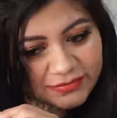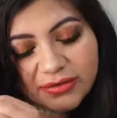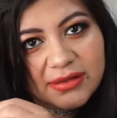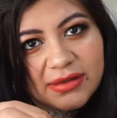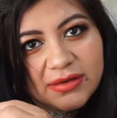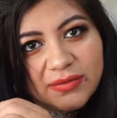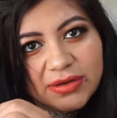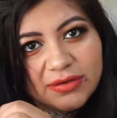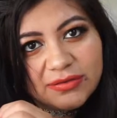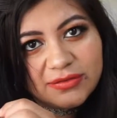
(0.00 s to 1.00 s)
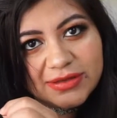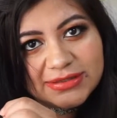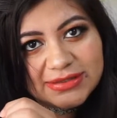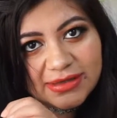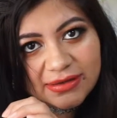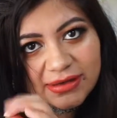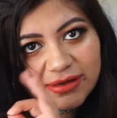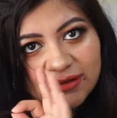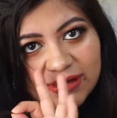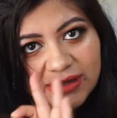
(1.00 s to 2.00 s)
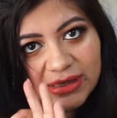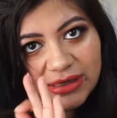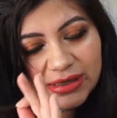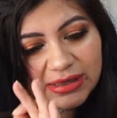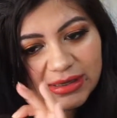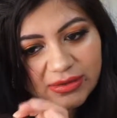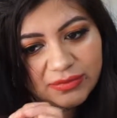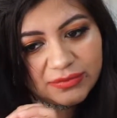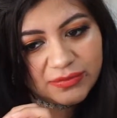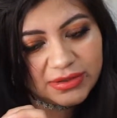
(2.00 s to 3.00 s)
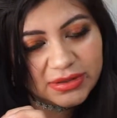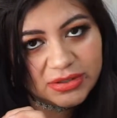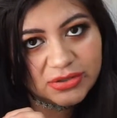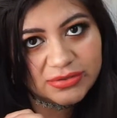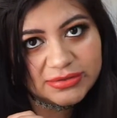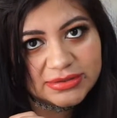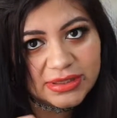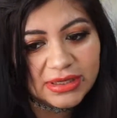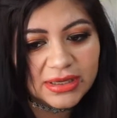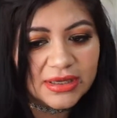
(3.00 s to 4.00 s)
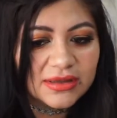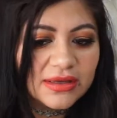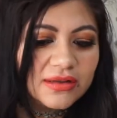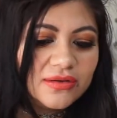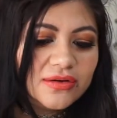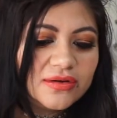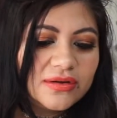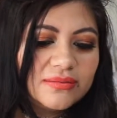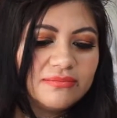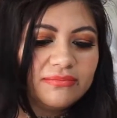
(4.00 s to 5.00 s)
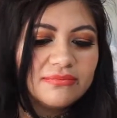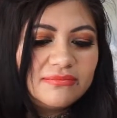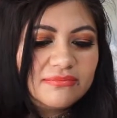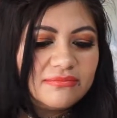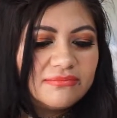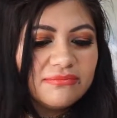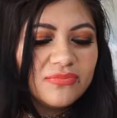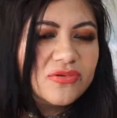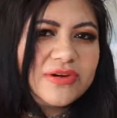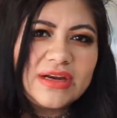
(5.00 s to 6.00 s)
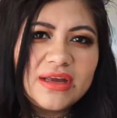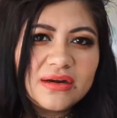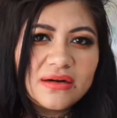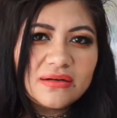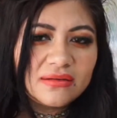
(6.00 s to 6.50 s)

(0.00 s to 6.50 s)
I like when you do this technique, the in and out with curls. They look prettier.